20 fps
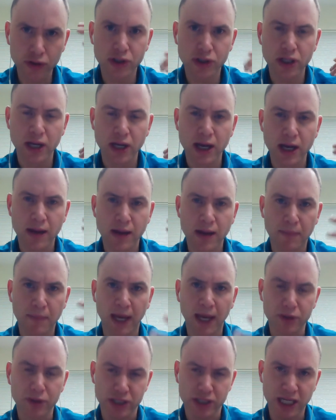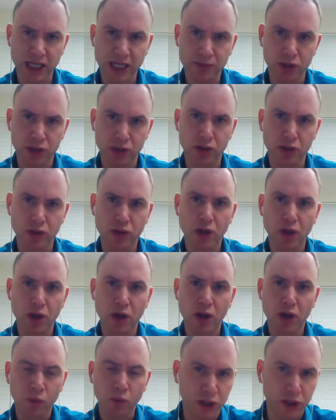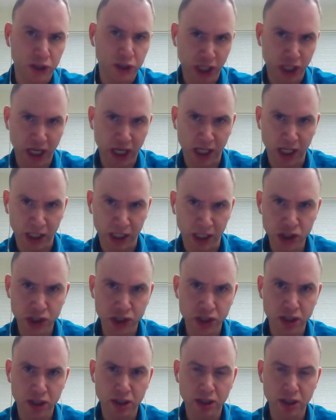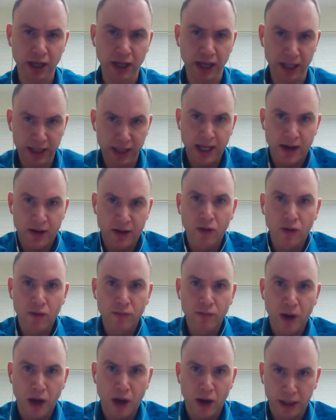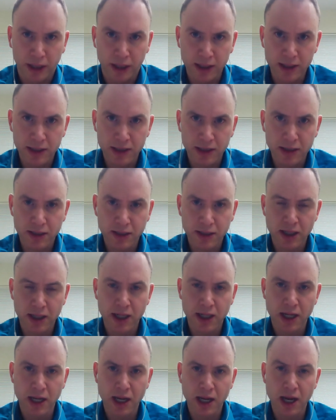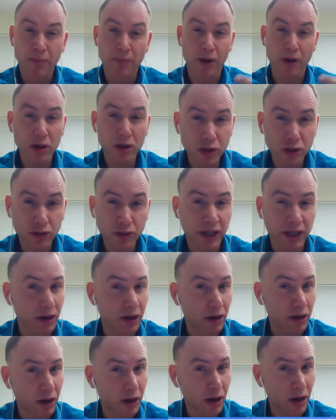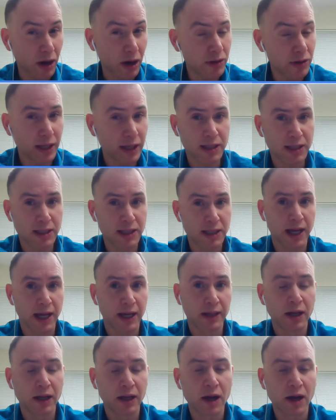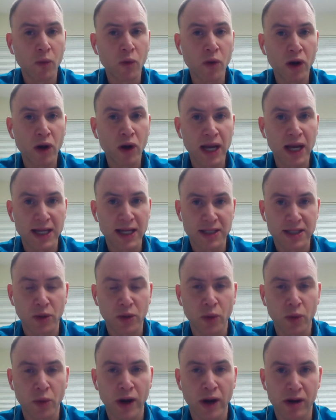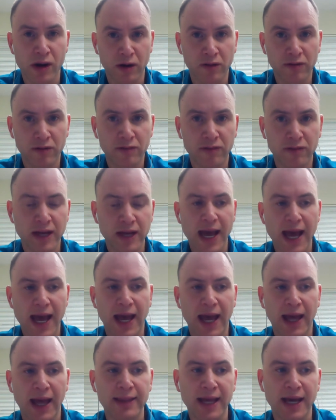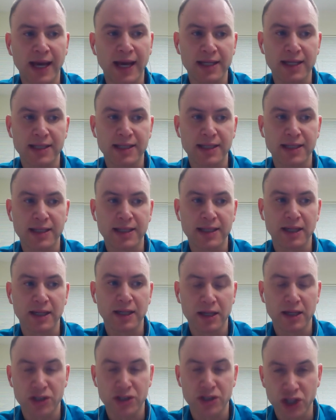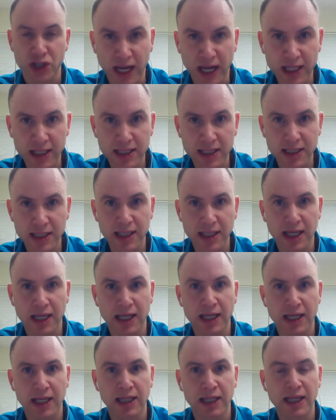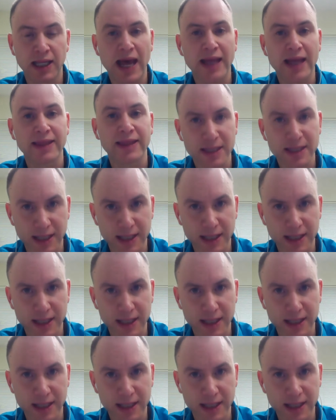pain perception will change in their own bodies, but also there are other things that we're less aware of, and that is genetics and ethnicity.